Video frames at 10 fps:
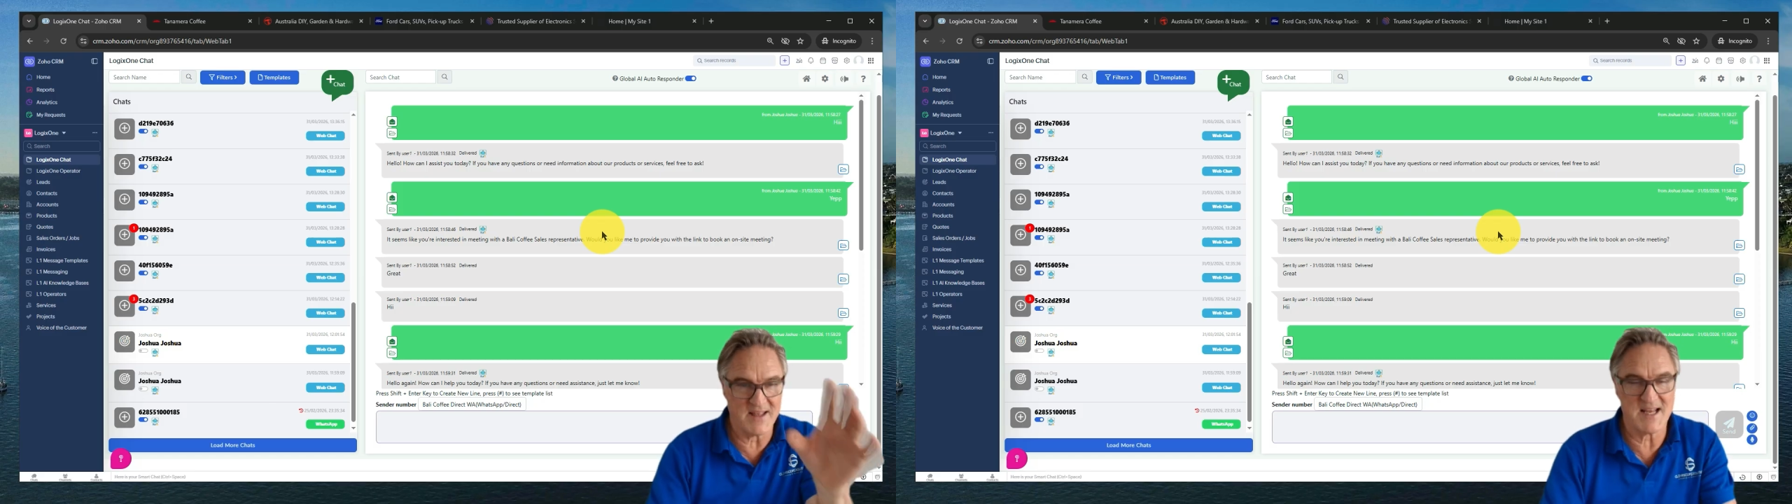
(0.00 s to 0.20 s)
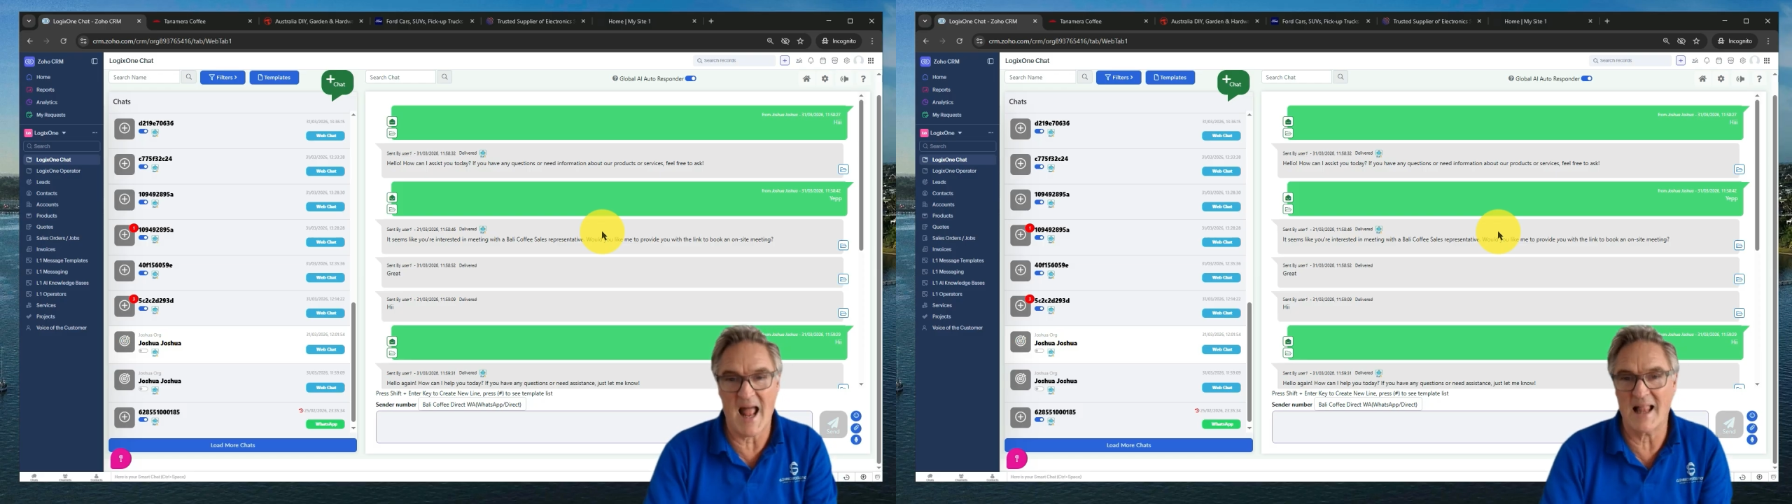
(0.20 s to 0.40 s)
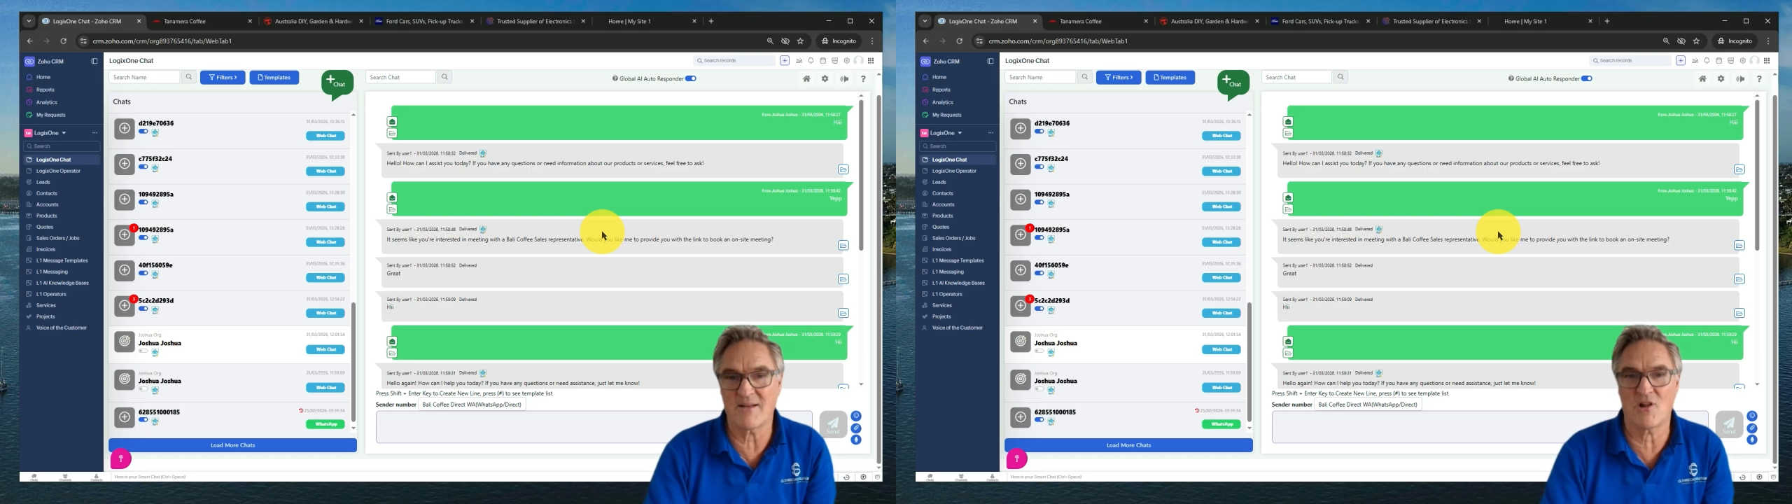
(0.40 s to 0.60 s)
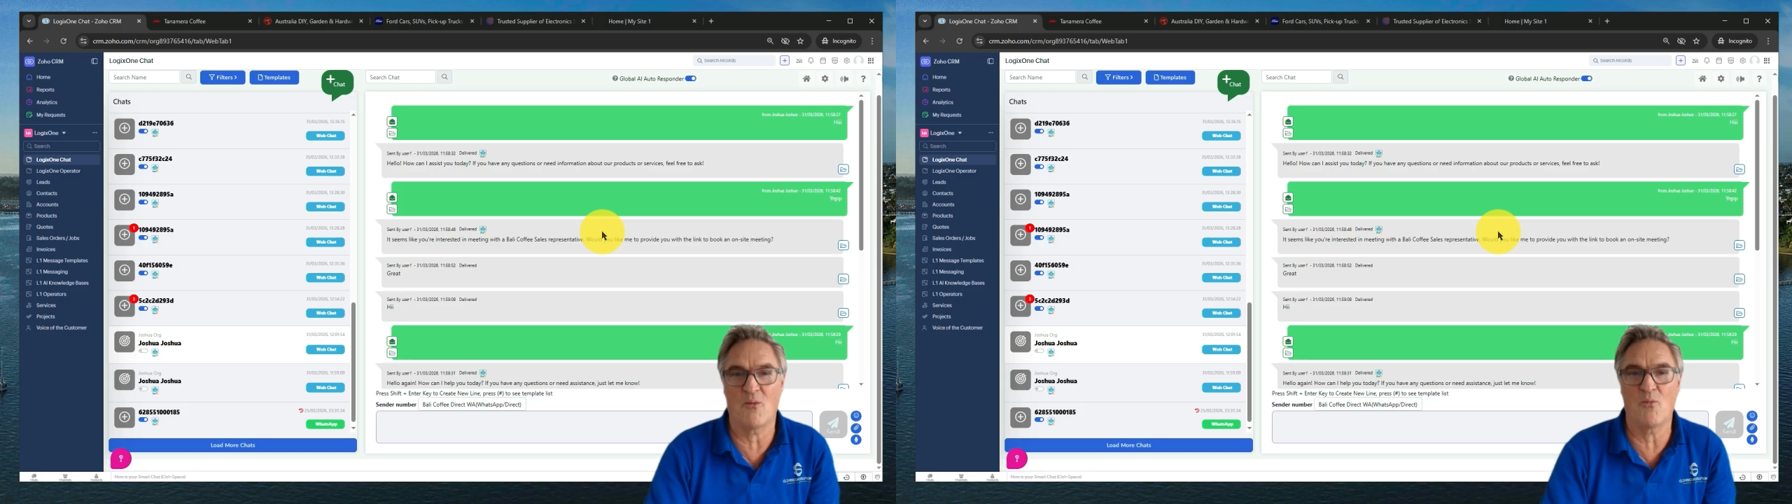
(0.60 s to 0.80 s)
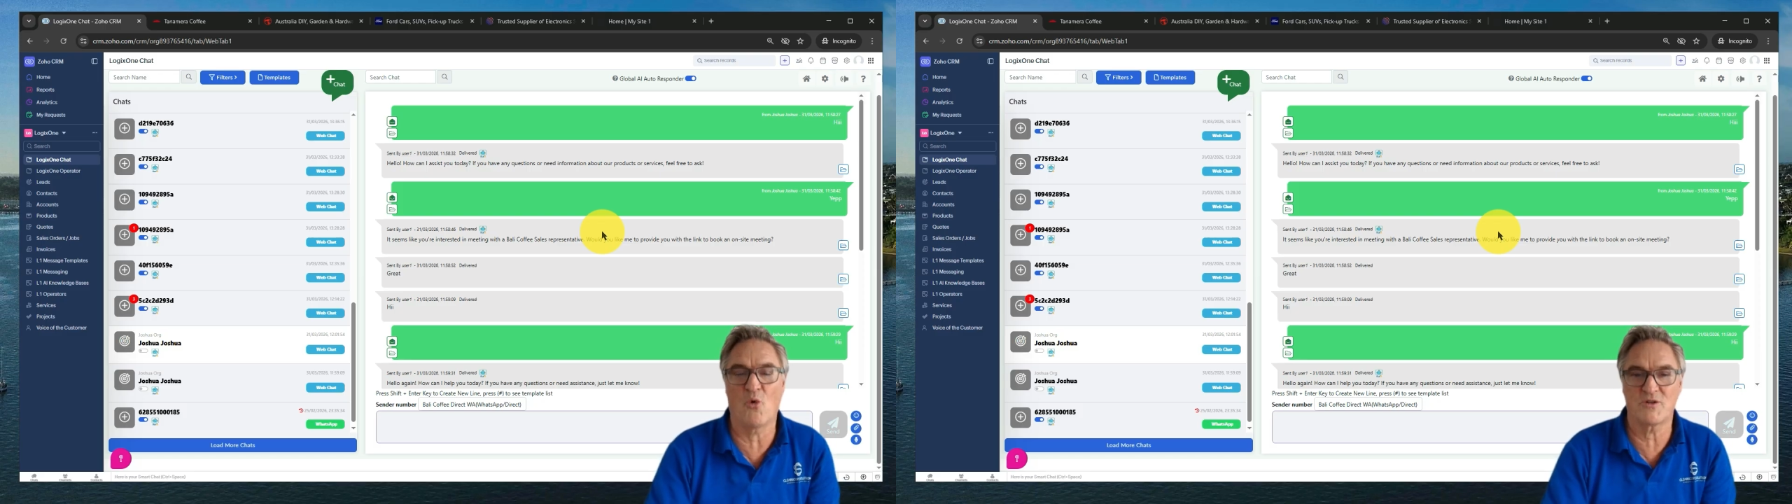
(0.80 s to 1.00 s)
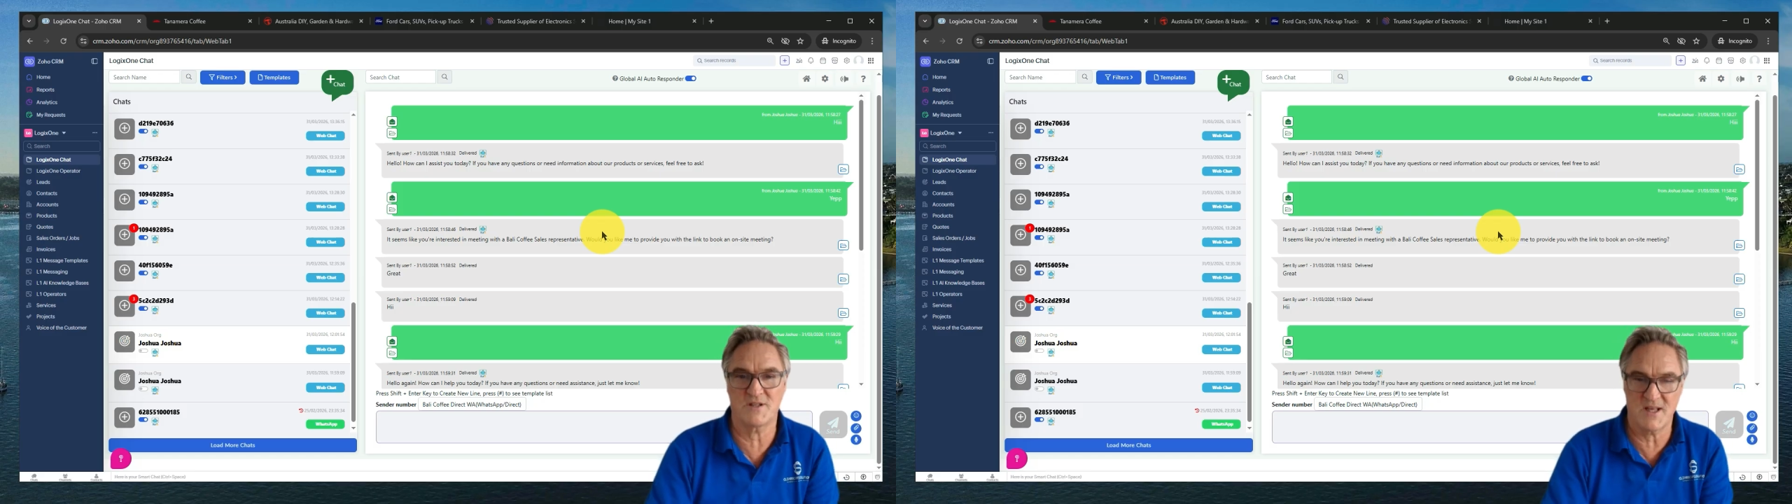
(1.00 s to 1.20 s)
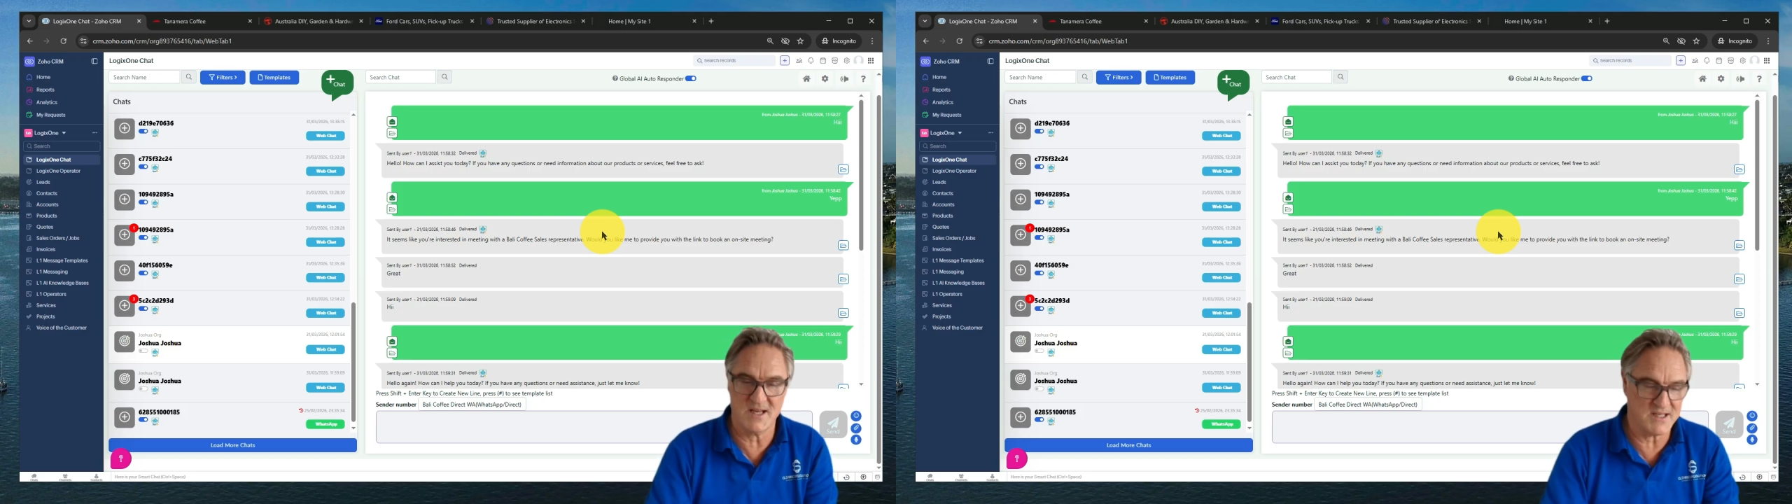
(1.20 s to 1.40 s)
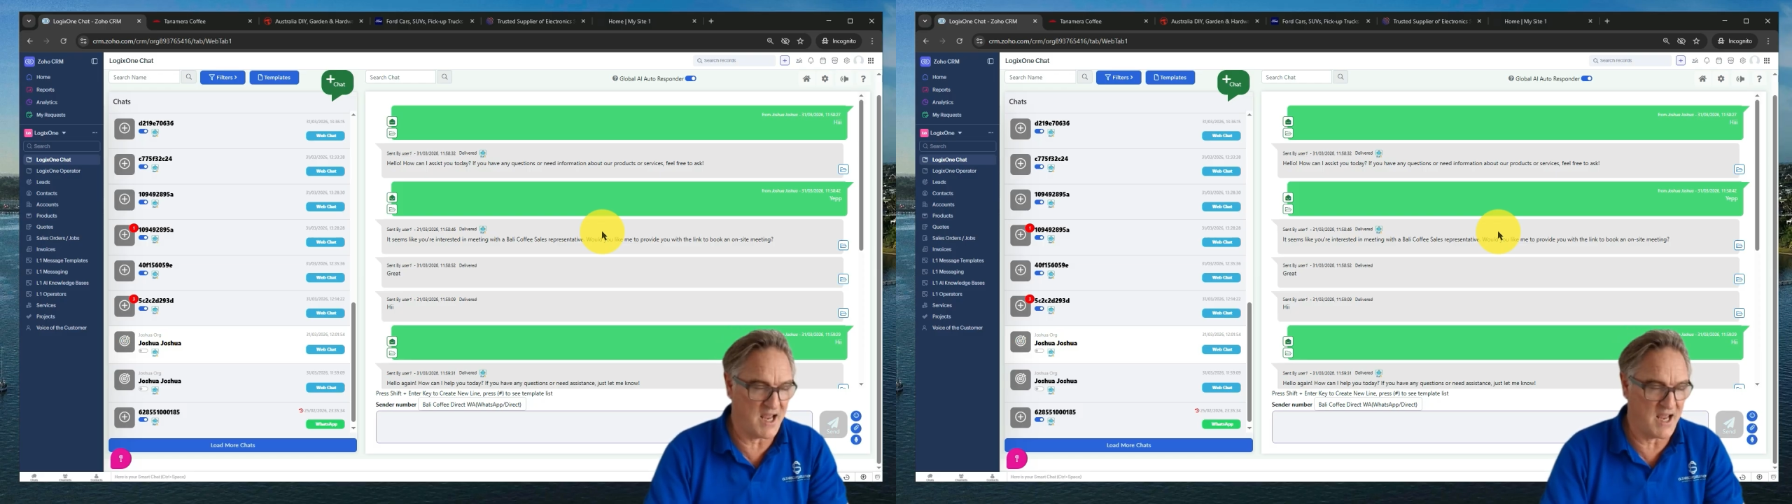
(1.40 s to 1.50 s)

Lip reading: There's a hell of a lot more to this.